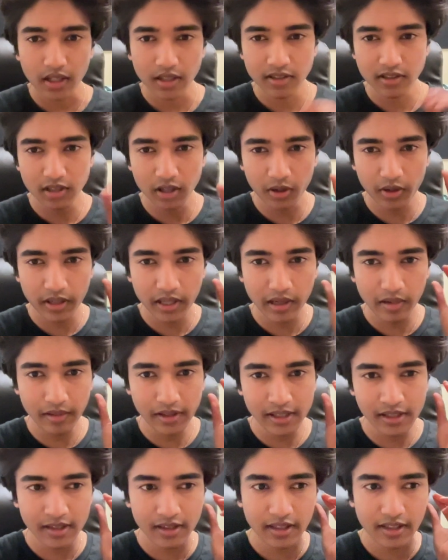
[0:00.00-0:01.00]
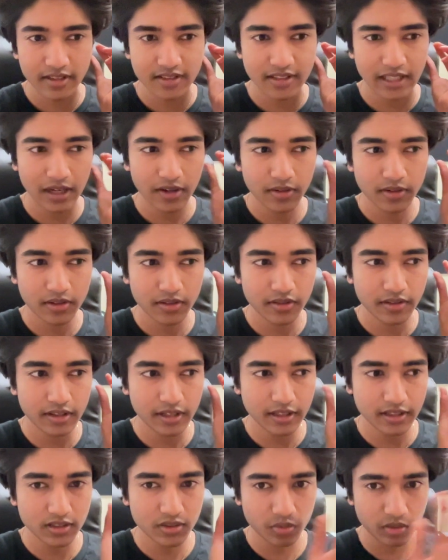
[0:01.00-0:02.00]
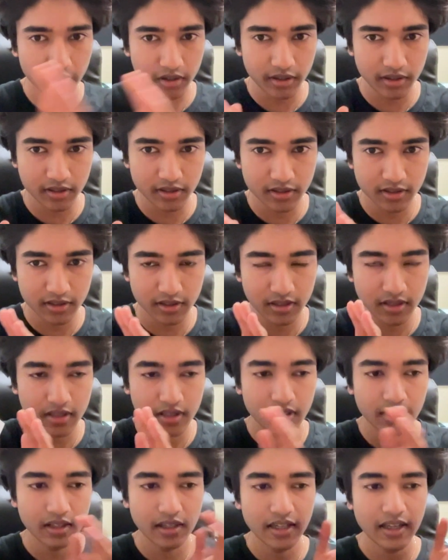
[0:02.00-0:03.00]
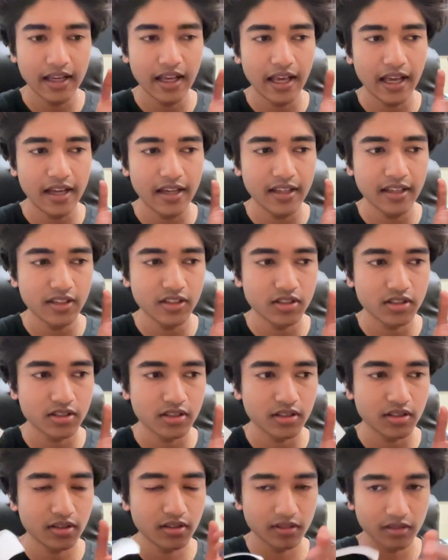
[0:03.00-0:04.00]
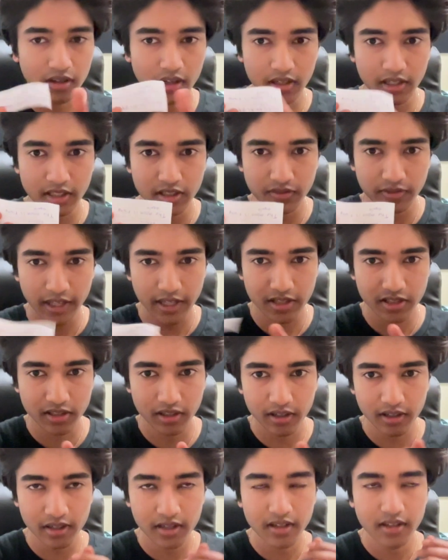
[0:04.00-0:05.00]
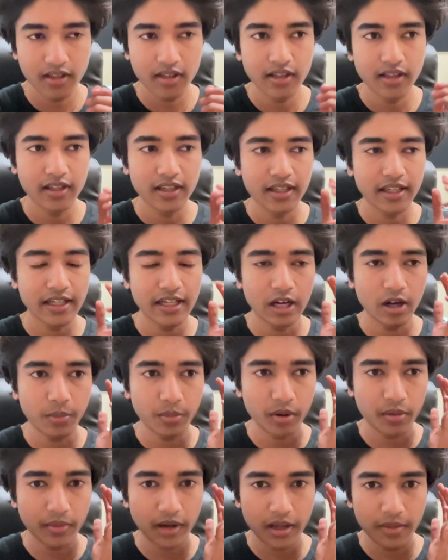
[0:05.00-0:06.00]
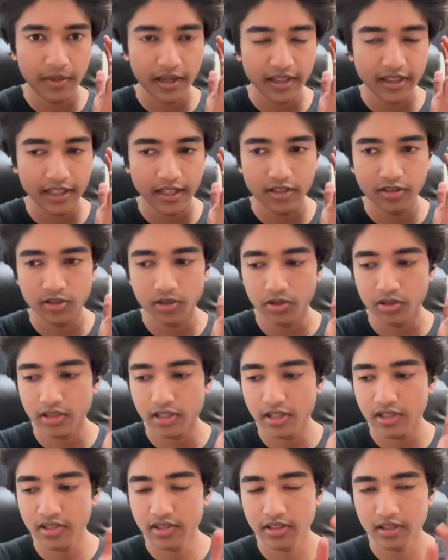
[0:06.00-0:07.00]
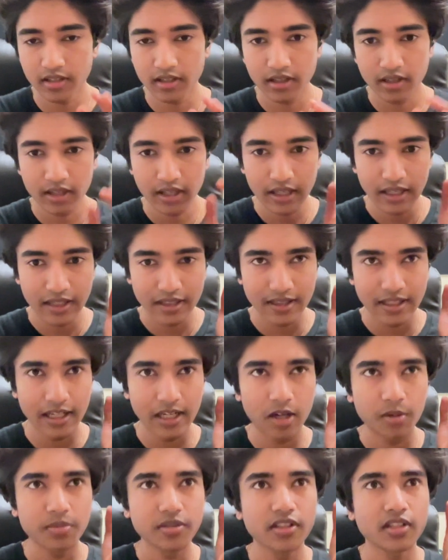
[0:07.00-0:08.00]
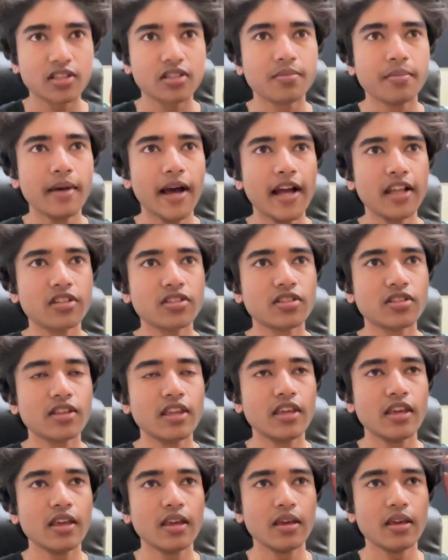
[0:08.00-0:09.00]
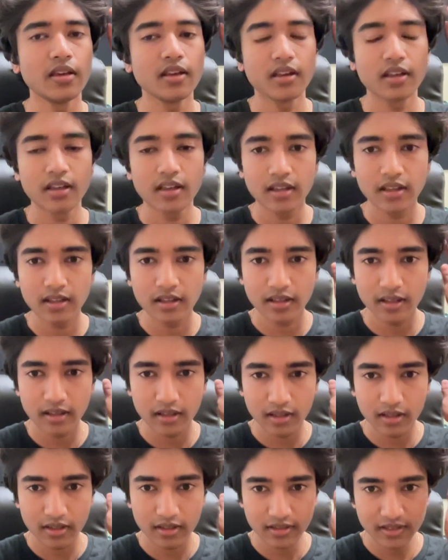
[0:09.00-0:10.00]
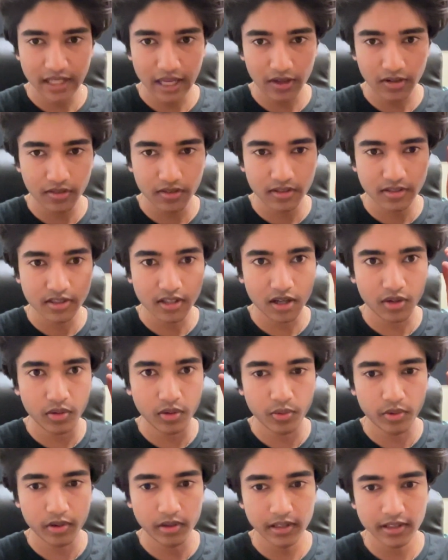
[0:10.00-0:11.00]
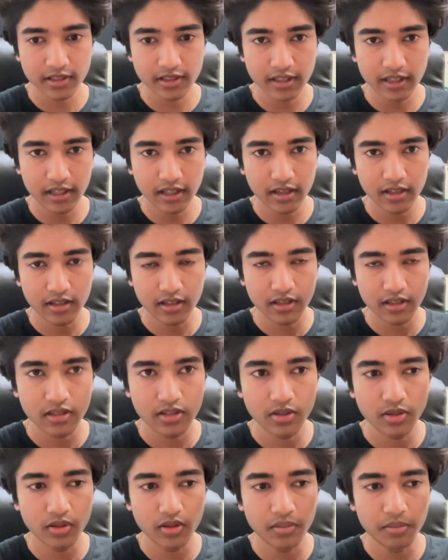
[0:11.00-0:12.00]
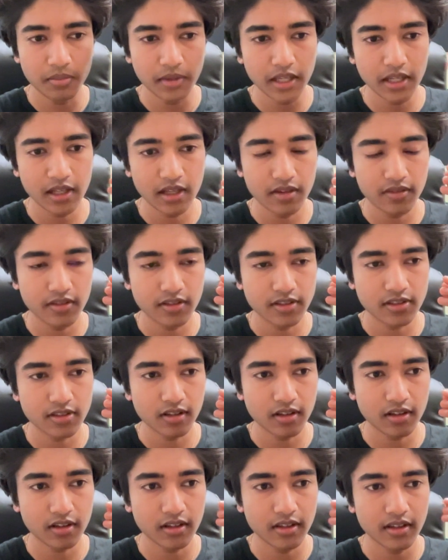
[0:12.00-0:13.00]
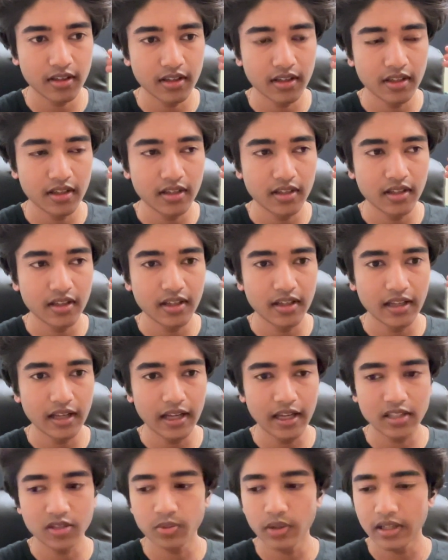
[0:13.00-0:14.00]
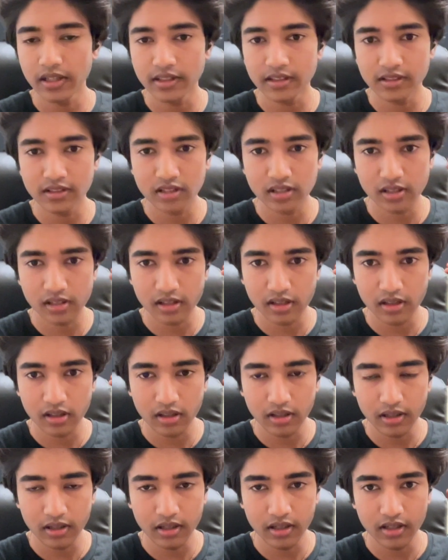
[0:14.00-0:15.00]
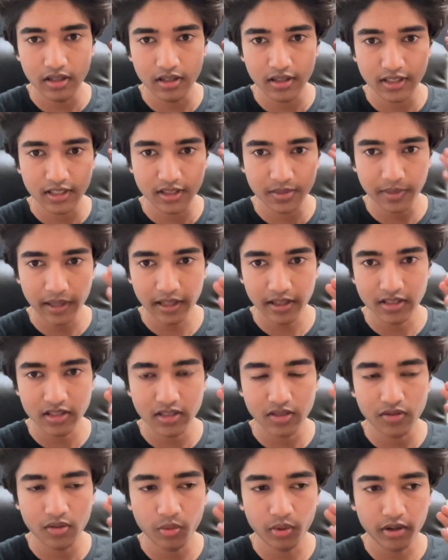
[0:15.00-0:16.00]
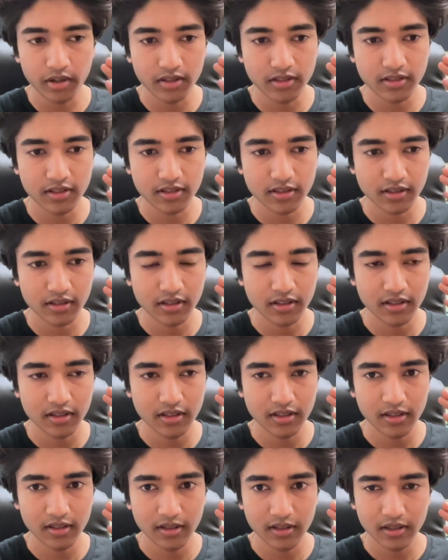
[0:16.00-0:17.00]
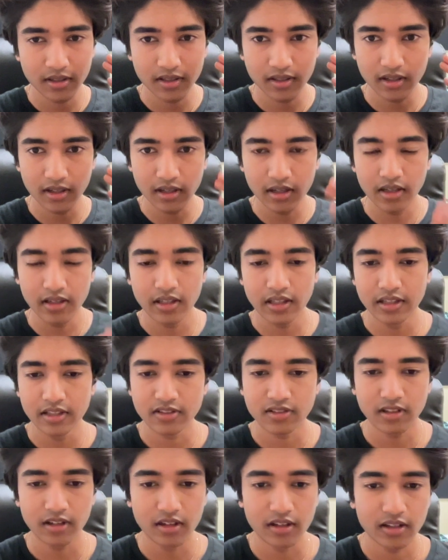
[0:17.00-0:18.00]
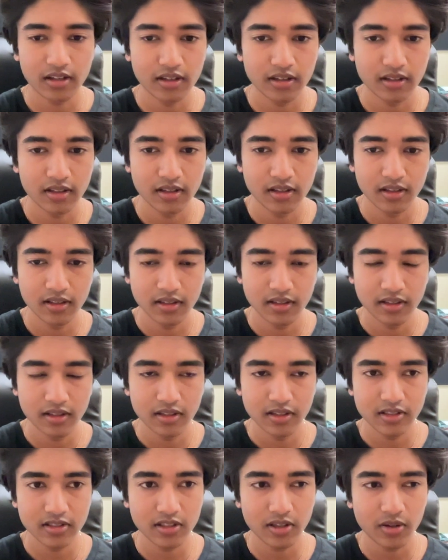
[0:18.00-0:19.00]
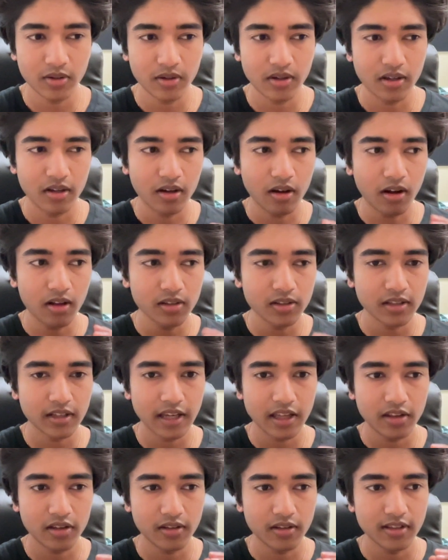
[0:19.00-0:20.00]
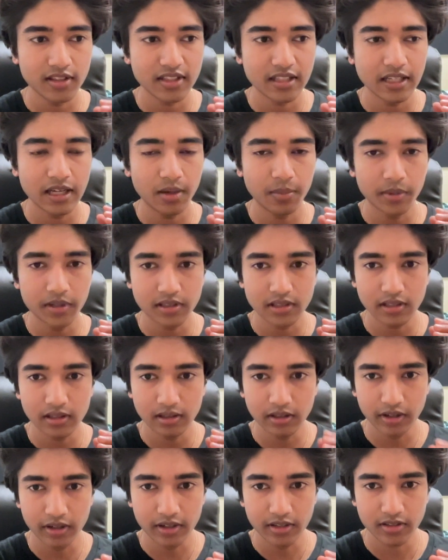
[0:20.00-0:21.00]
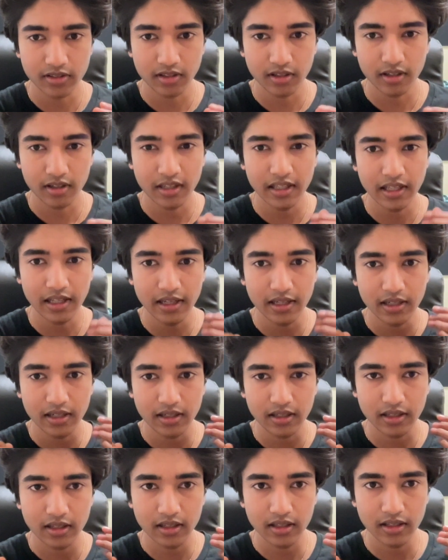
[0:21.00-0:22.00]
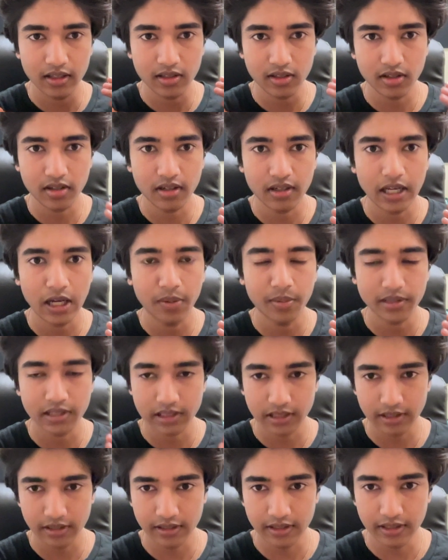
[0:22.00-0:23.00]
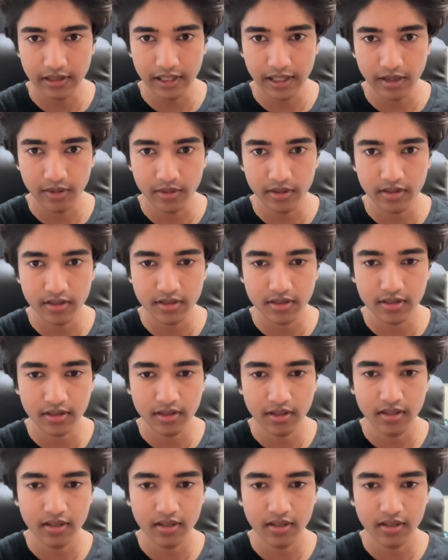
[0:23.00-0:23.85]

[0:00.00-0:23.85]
So hearing the sound of these words on each flashcard can help our mind make that association that helps us match the sound of the song when we're listening to the meaning of the song, as well as the spellings of the words in the song. So altogether, this can help us learn a song and in turn help us learn the language.